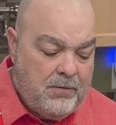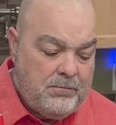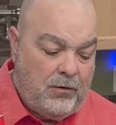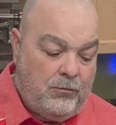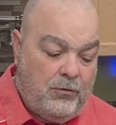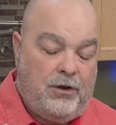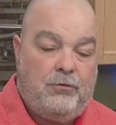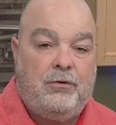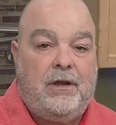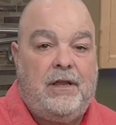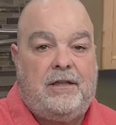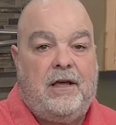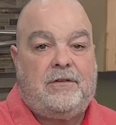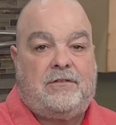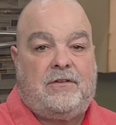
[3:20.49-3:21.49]
but what it really
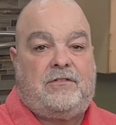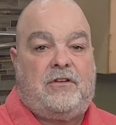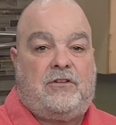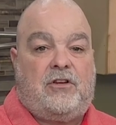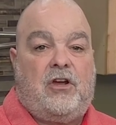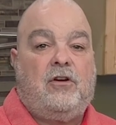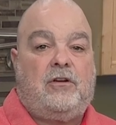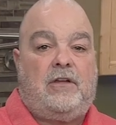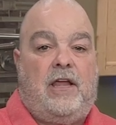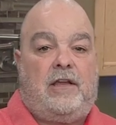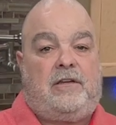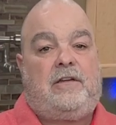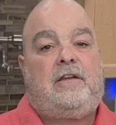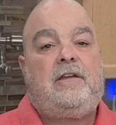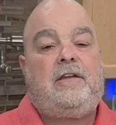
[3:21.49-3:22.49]
does is it
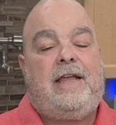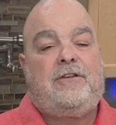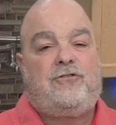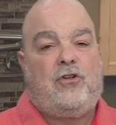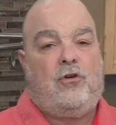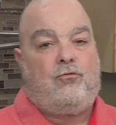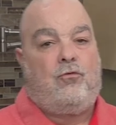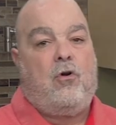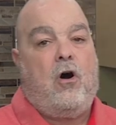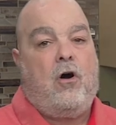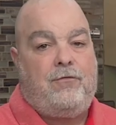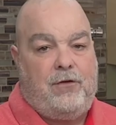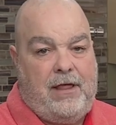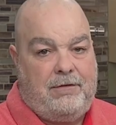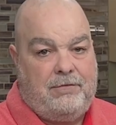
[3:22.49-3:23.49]
gets the raw
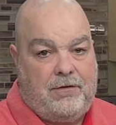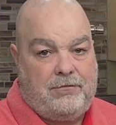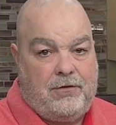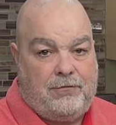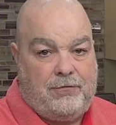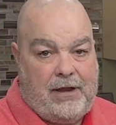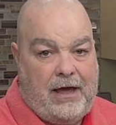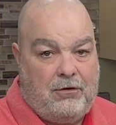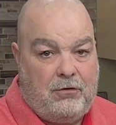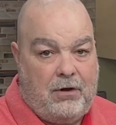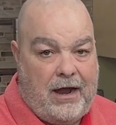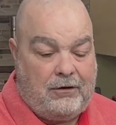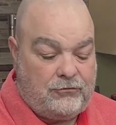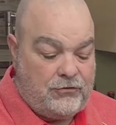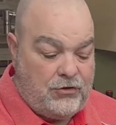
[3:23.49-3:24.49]
flavor of the flour out,